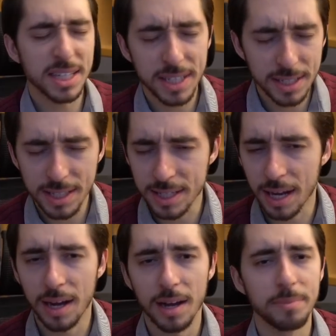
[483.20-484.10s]
is the
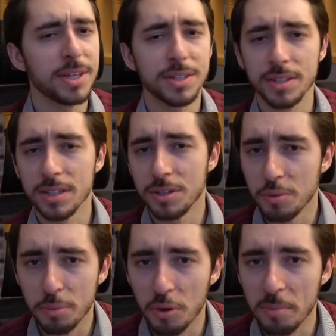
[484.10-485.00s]
time, this is the new
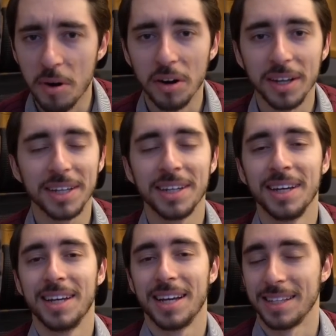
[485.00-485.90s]
bull market.
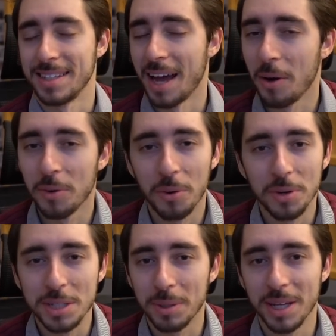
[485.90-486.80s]
It's how it
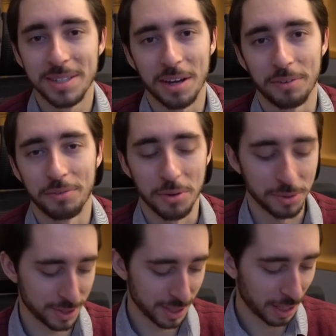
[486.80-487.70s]
always plays out,
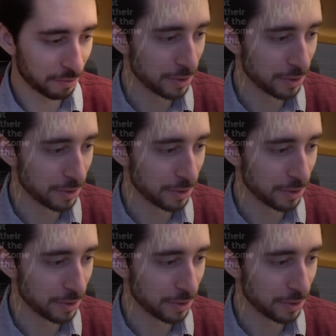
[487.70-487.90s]
folks. If you